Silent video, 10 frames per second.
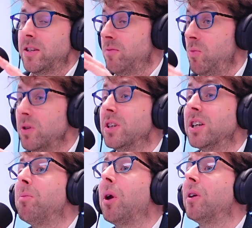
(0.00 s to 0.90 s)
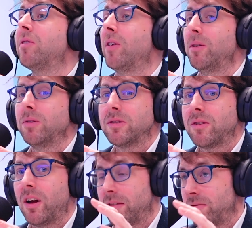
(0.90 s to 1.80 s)
it's more than a community. It's
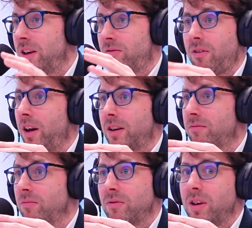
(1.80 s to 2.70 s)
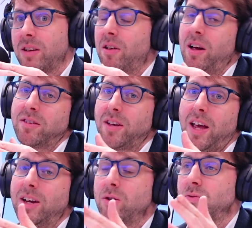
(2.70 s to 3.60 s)
like
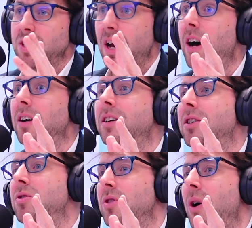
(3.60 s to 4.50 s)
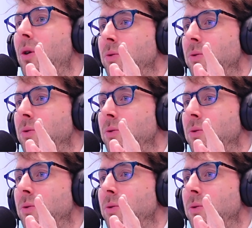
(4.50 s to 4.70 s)
saying who's young and who's old.